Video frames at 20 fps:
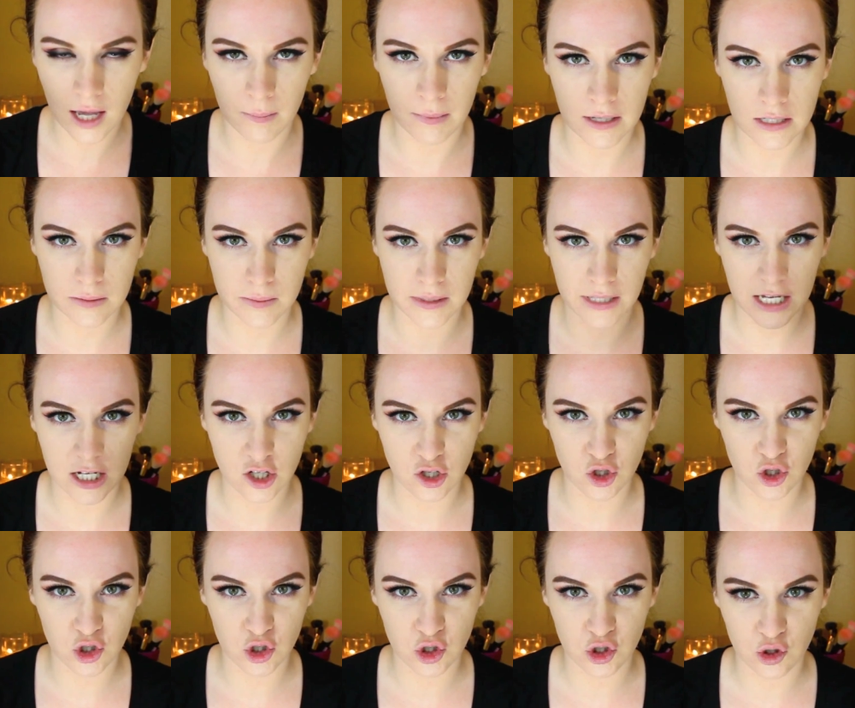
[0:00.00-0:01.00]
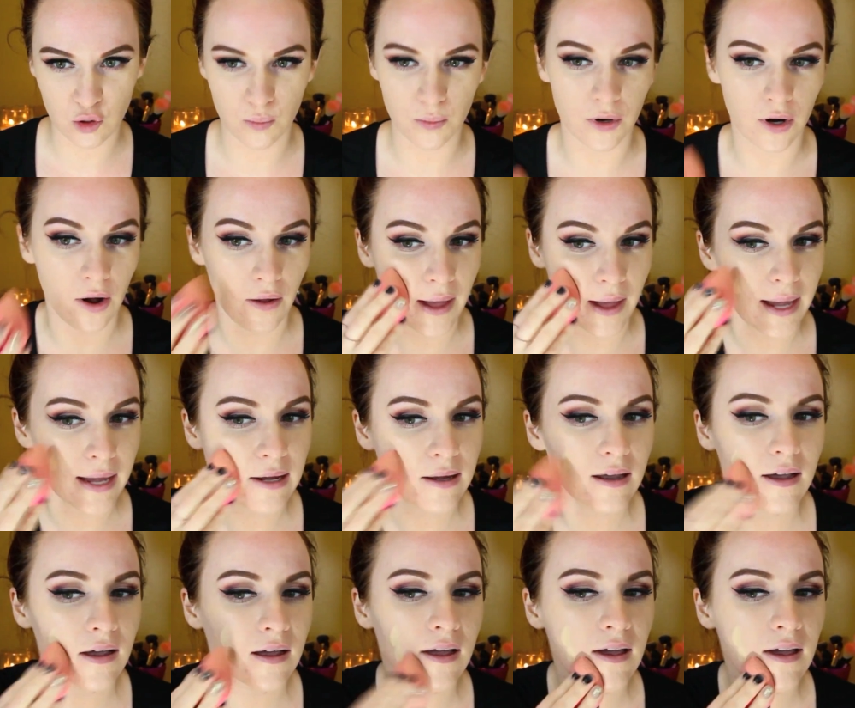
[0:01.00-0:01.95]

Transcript: it makes me like super like,